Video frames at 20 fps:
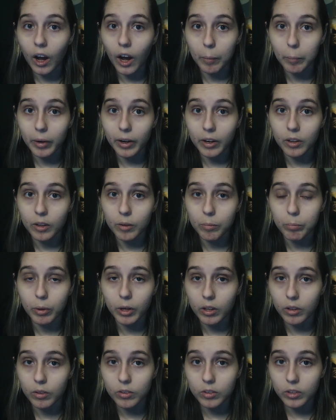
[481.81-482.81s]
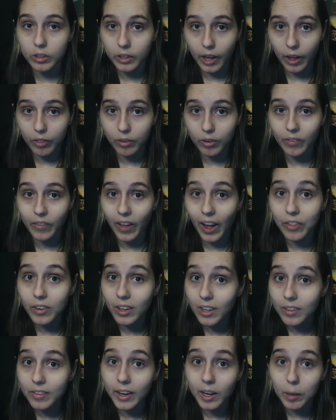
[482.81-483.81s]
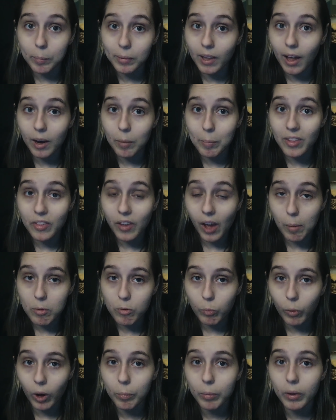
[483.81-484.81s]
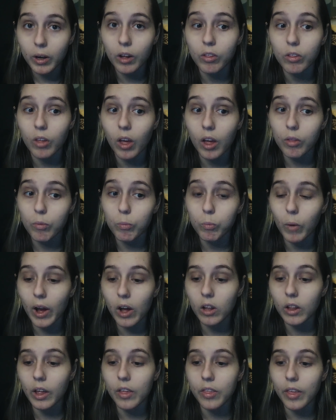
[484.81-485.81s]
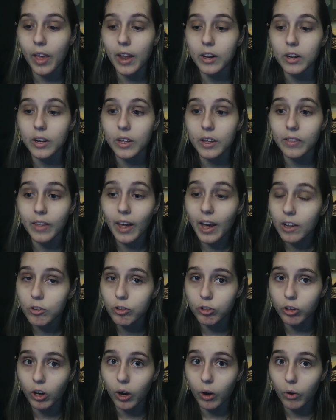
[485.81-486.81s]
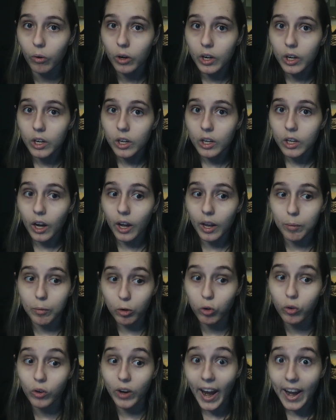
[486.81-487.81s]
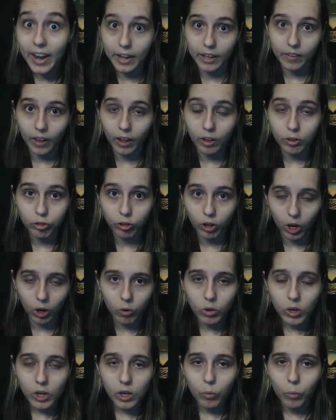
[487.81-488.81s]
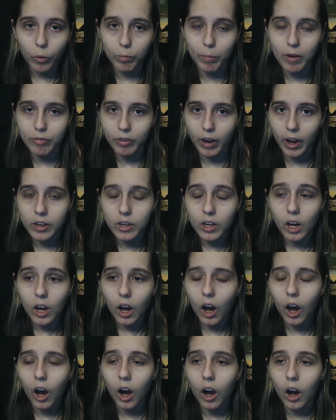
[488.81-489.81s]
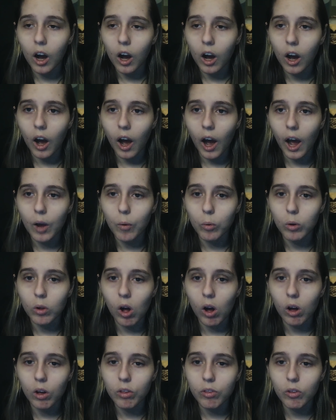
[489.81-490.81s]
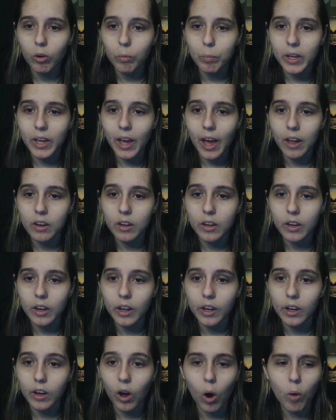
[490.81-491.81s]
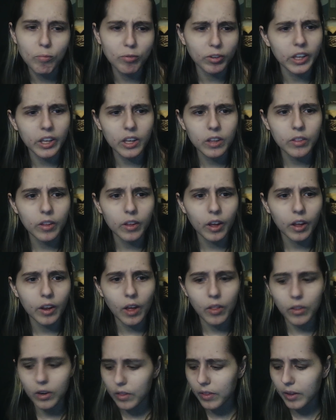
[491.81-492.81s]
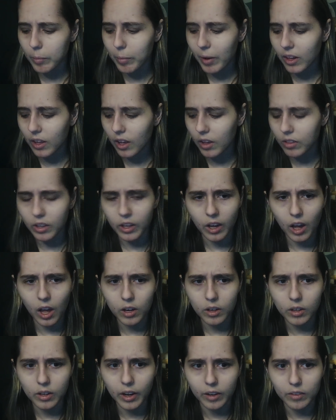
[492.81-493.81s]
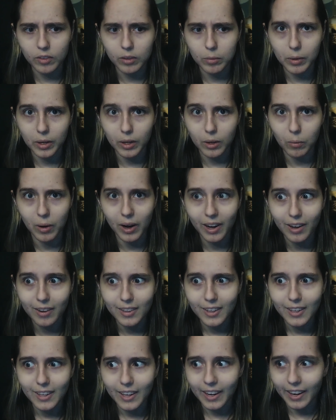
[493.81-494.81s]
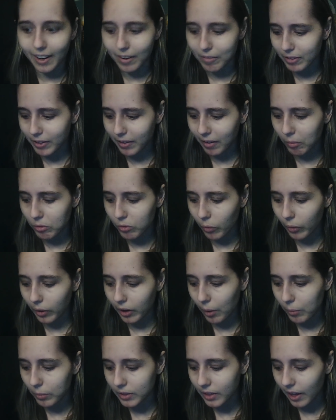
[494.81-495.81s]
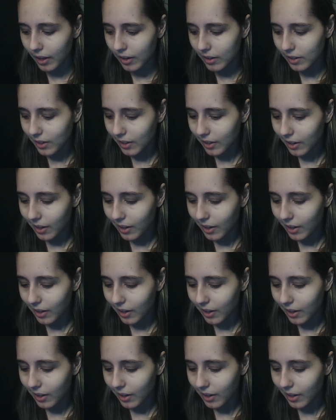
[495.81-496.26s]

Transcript: I'm going to put it together, and that's going to take up a lot of my time as well, because as well as editing that show and creating that show with my friend, I will also be editing, hopefully, now that I think about it, he hasn't contacted me in a while. I gotta figure out what's going on with that.